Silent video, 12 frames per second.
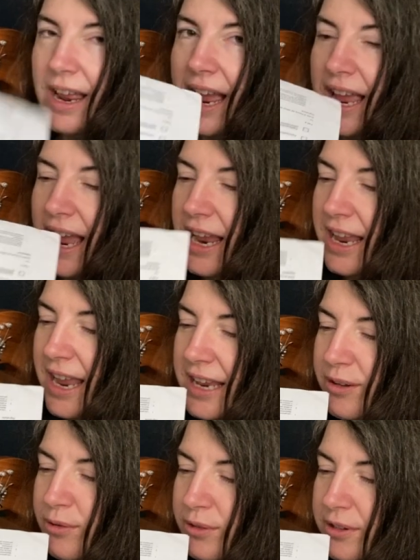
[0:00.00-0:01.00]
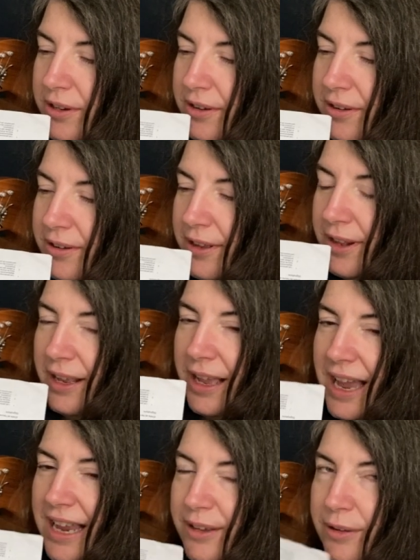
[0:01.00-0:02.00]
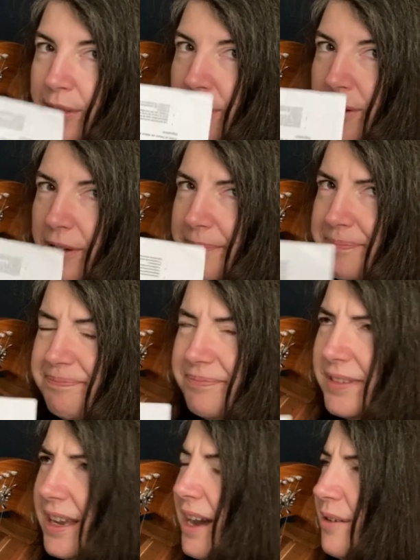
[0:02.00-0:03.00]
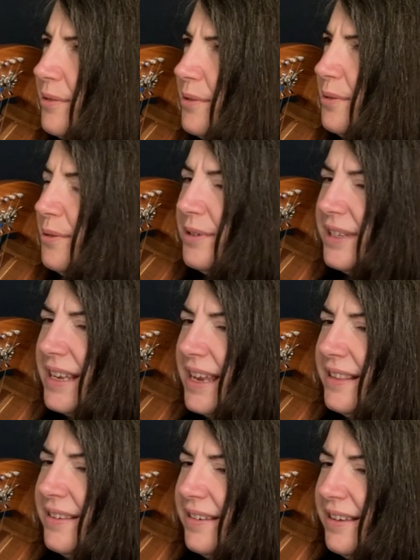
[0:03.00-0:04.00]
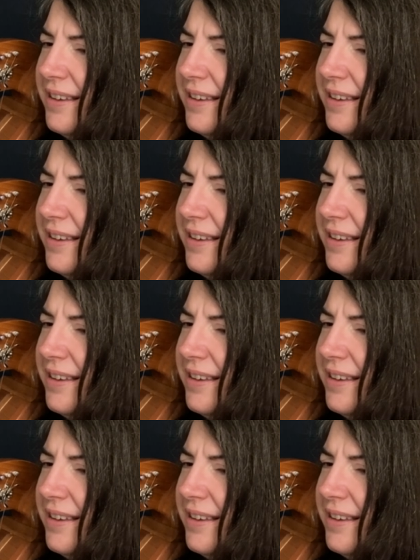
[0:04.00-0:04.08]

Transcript: I, I, I use, a, uh, I use um, how you said,